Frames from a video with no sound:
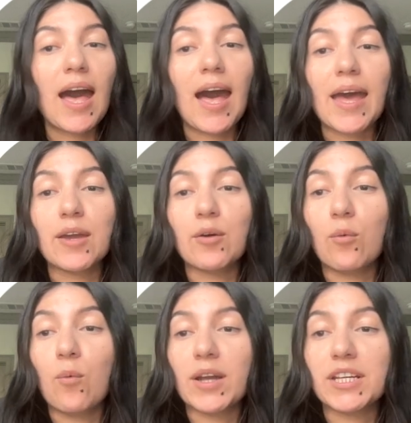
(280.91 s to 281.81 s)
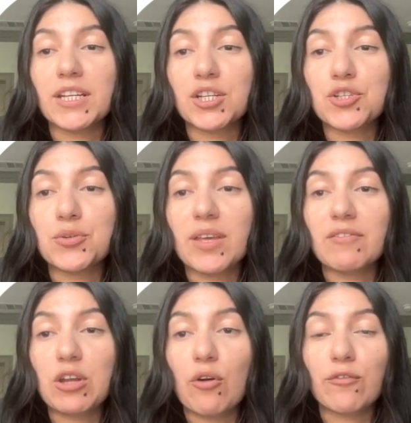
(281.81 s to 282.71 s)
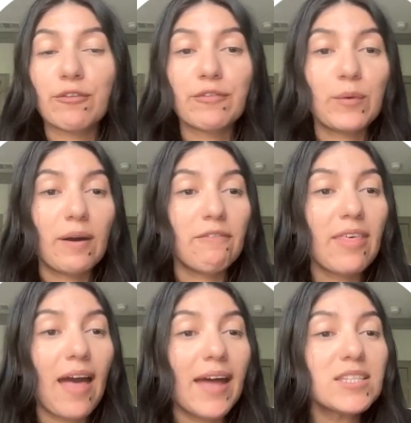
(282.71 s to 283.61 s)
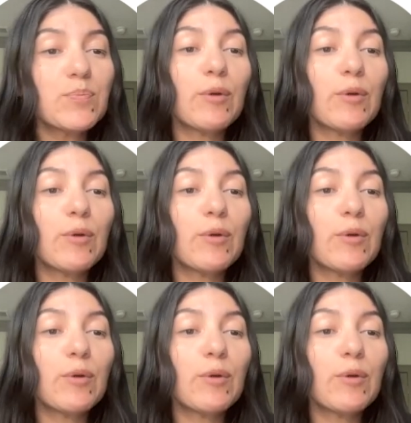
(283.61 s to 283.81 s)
I wanted to give an overview of that,